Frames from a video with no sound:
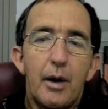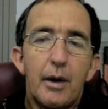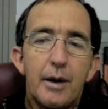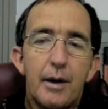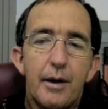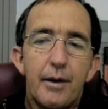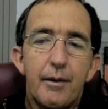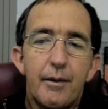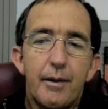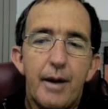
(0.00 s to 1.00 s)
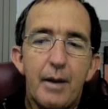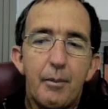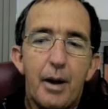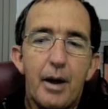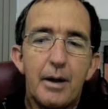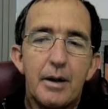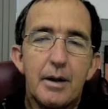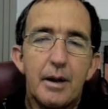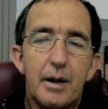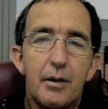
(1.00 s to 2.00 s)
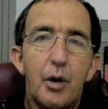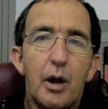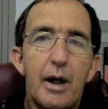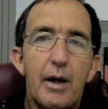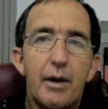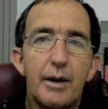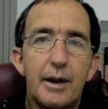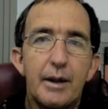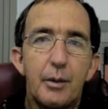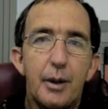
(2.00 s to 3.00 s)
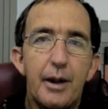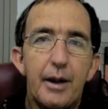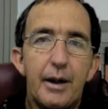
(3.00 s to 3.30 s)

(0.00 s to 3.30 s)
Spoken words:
So that part is really interesting to me